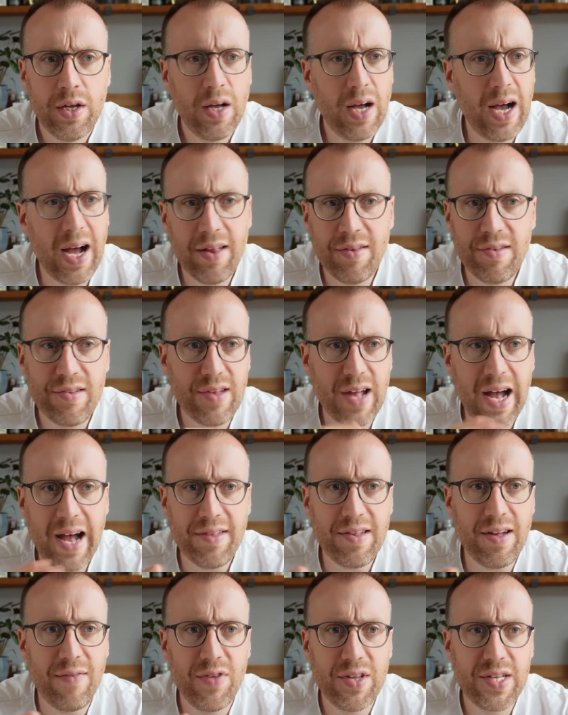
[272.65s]
As
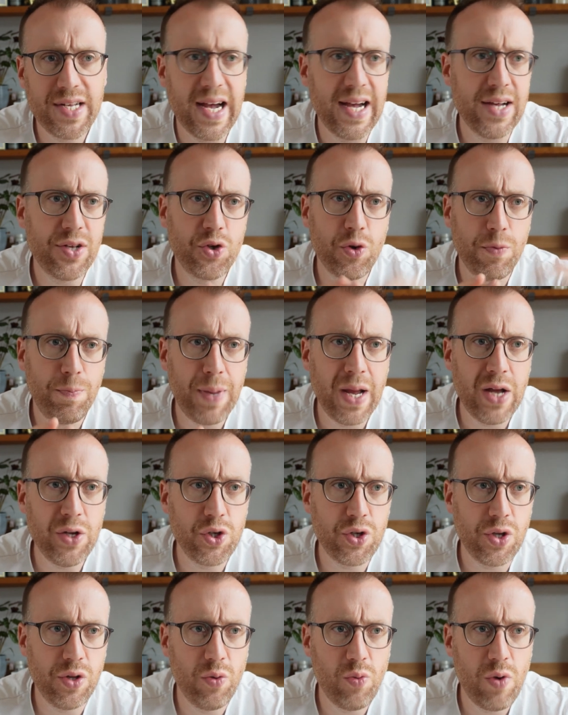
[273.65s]
advertised, good
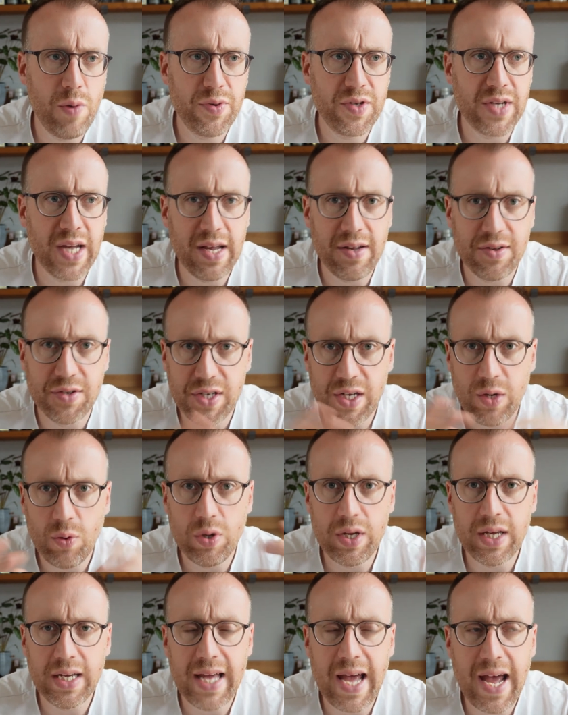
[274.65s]
pictures on the website, you can see
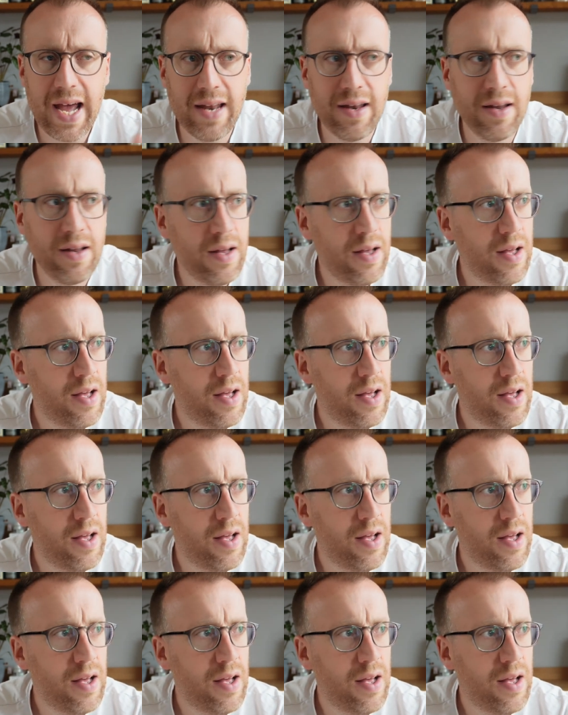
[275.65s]
what you're getting,